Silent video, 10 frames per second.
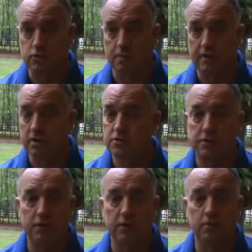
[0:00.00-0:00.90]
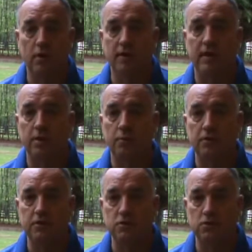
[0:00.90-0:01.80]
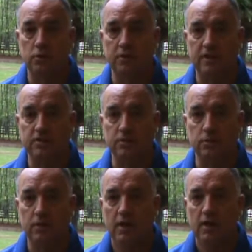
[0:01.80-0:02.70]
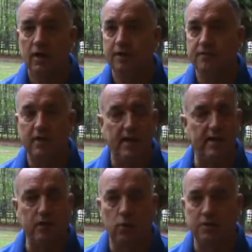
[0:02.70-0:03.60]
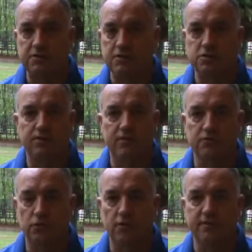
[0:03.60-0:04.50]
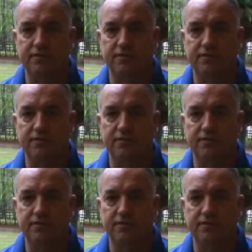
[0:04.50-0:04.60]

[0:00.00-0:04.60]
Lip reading: repairs, and you're going to break down when you just don't need to. If you got any questions, certainly